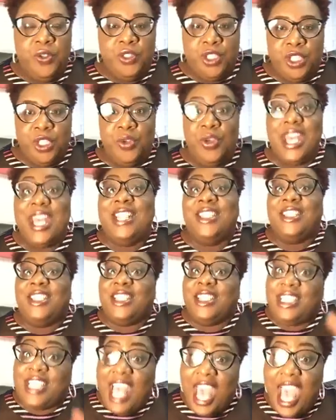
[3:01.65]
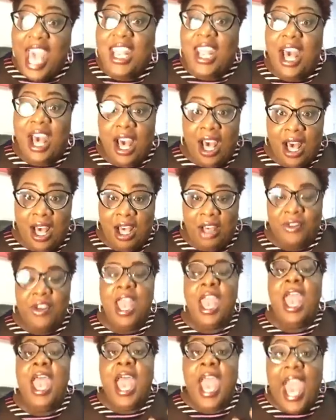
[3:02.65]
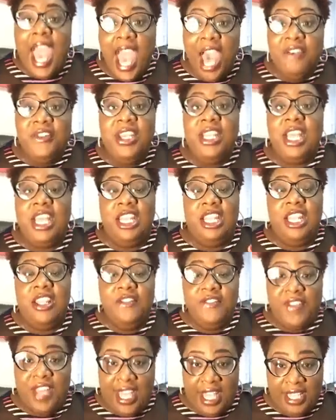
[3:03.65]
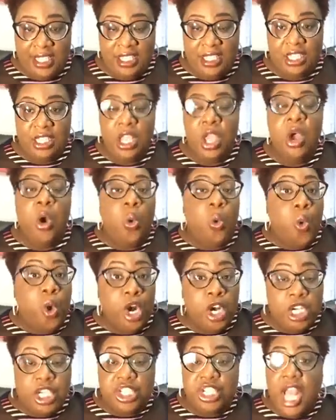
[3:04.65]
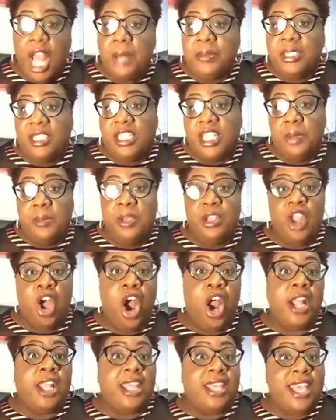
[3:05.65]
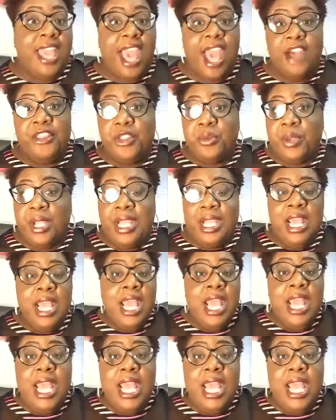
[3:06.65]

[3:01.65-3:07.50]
do, instead of having an event, workshop, seminar, gathering,